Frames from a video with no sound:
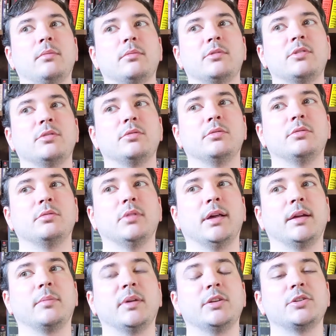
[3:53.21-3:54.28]
to
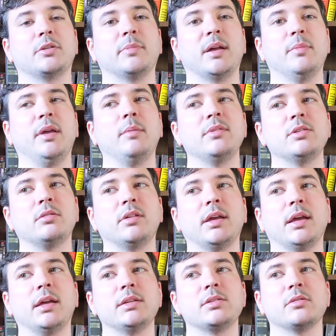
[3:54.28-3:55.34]
like make sure my baby's
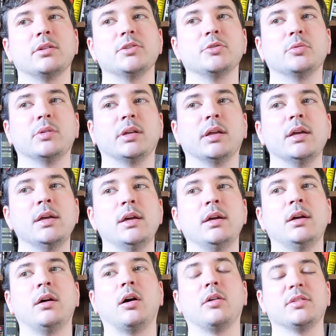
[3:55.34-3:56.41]
okay, so they're doing
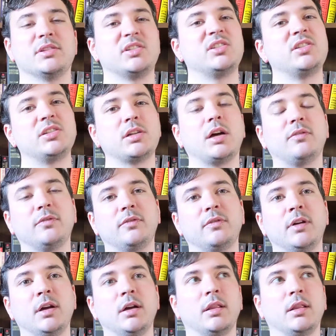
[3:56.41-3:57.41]
all this stuff.